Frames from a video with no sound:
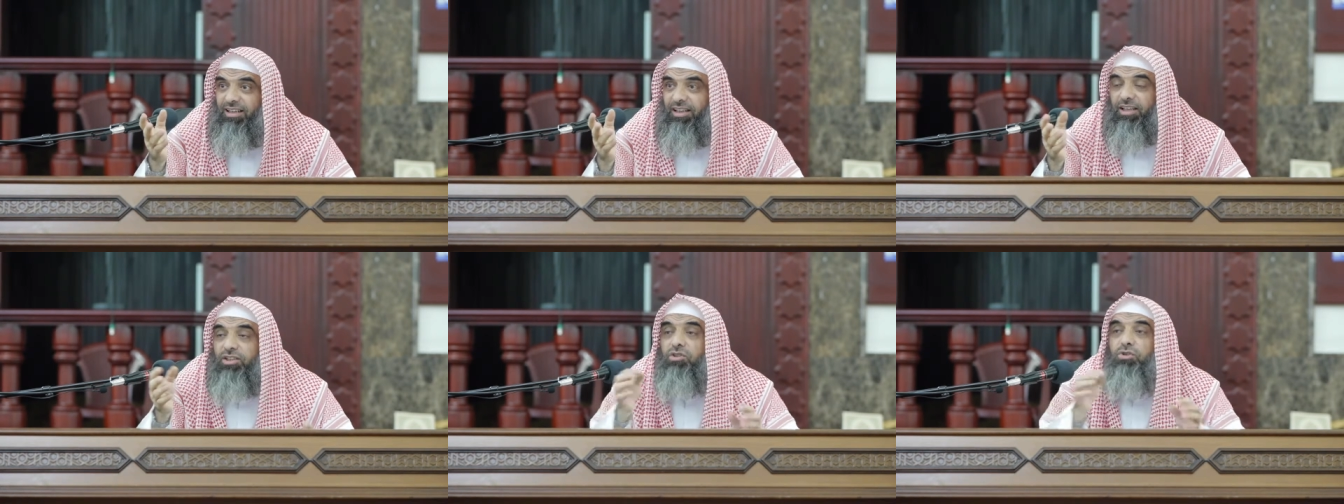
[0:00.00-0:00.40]

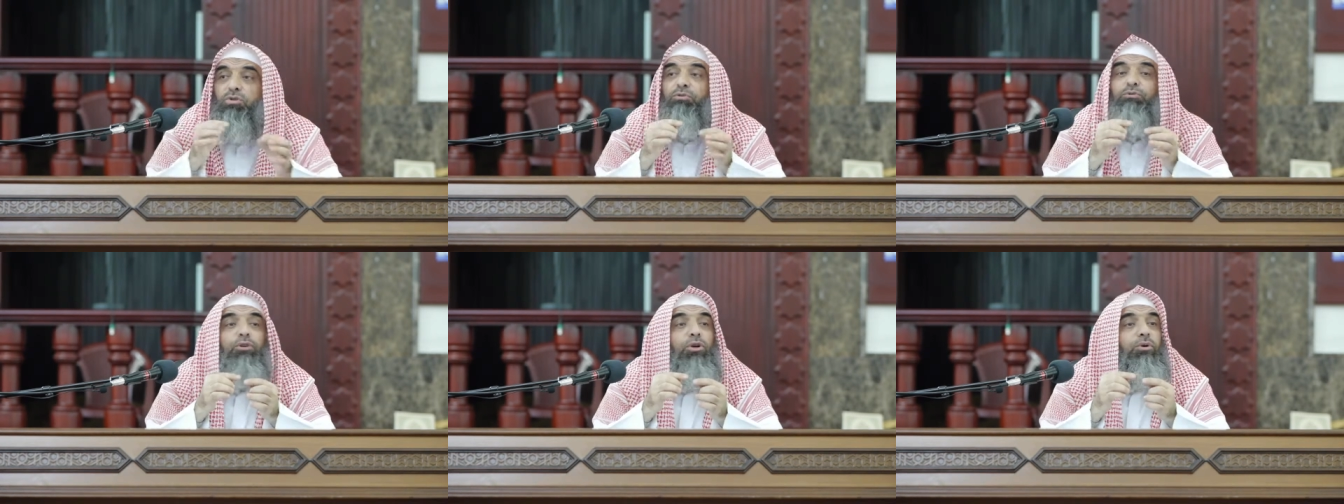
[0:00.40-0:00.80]
It's
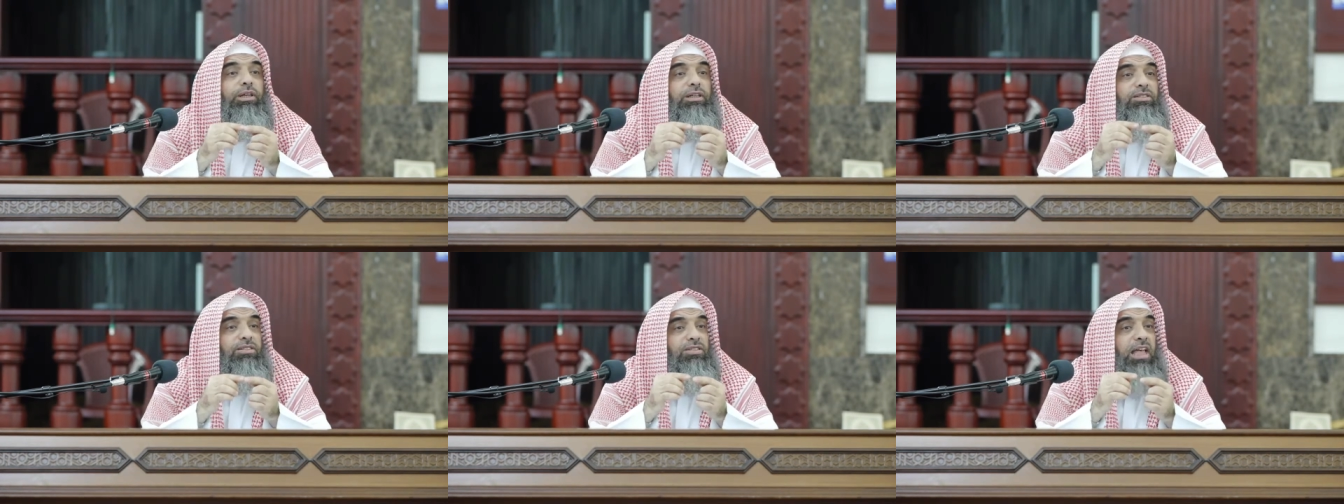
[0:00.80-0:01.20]
two
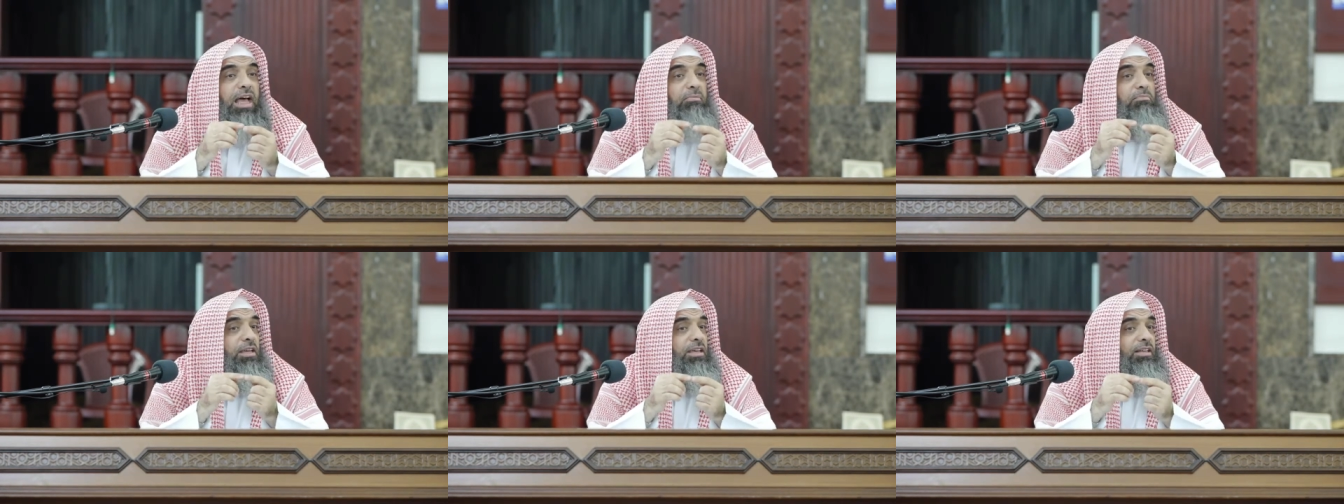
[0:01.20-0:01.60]
fluids
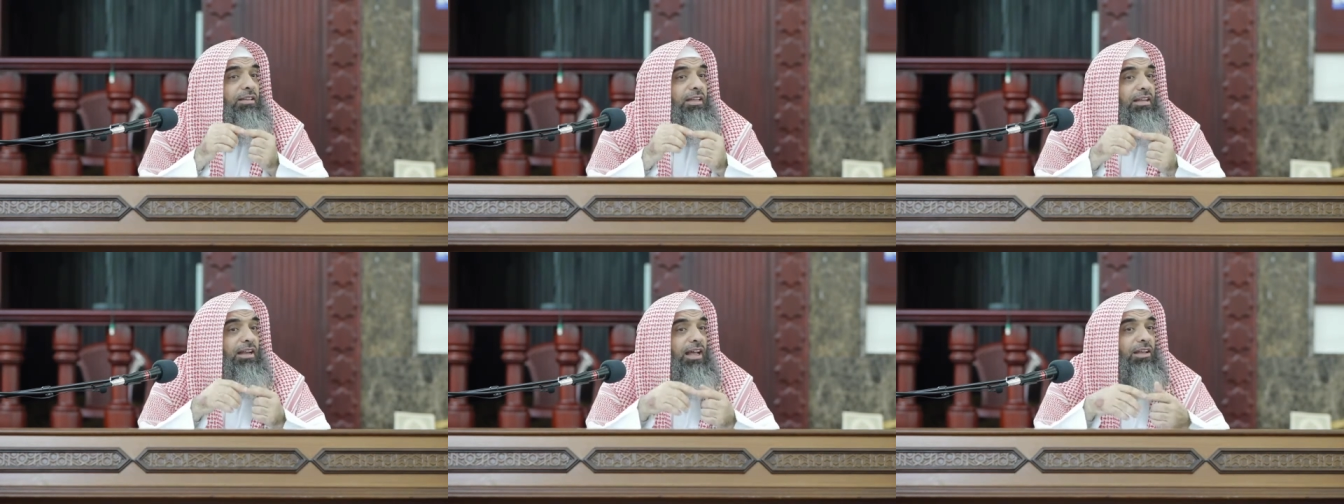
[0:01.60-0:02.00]
that meet,
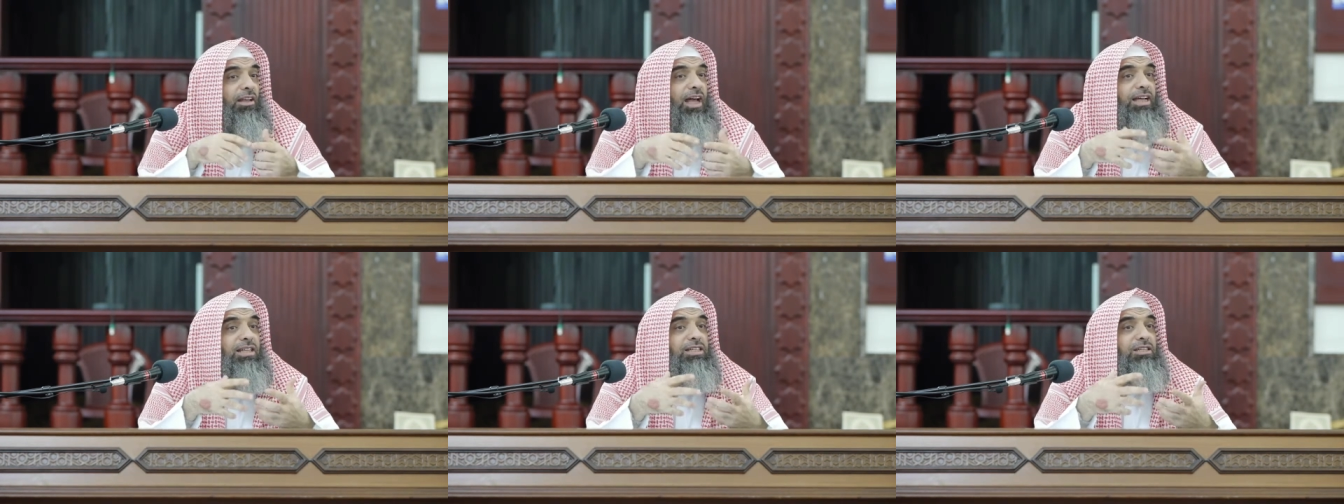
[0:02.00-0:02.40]
and
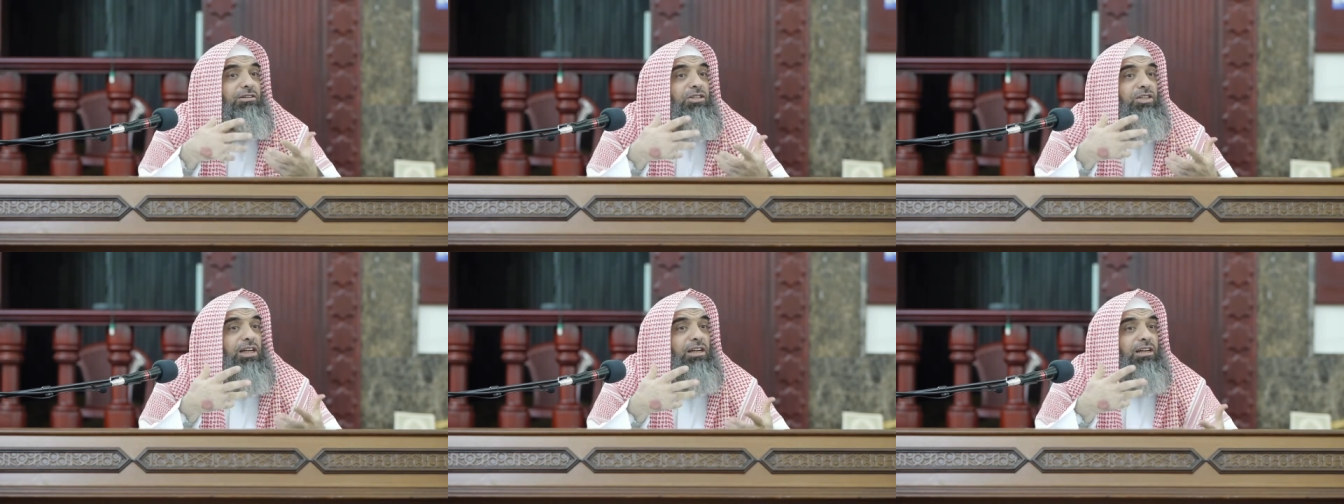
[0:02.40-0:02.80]
Allah
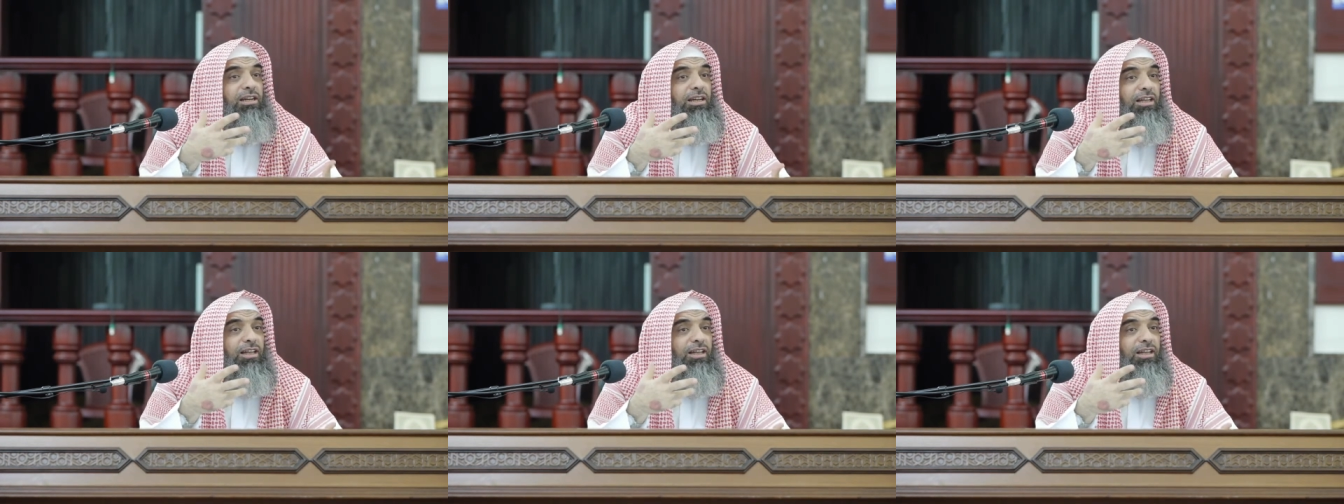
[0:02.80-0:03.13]
Azza Jal,